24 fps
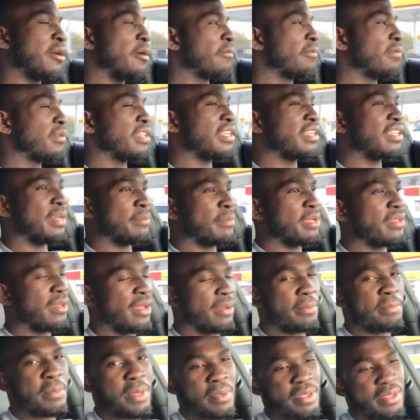Hopefully,
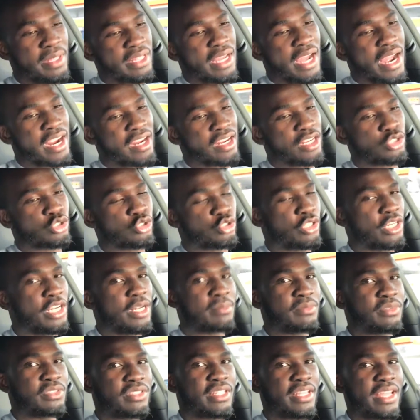maybe in the higher
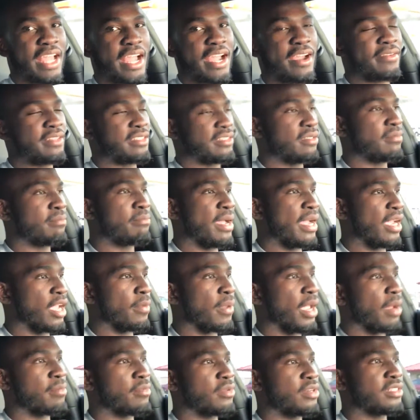trims, the
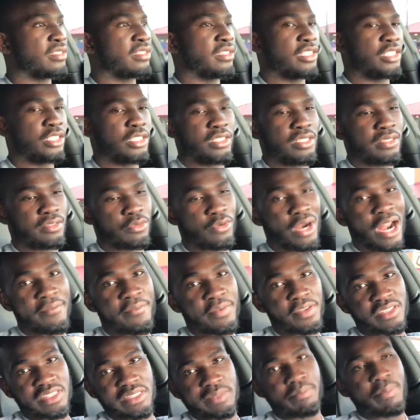backup camera, the
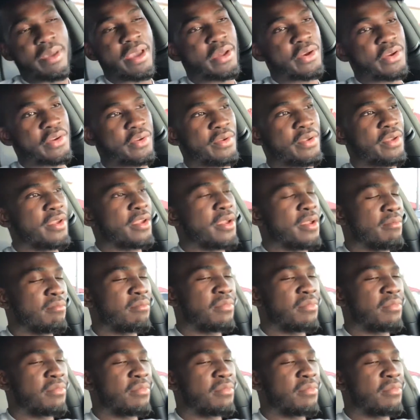graphics is better.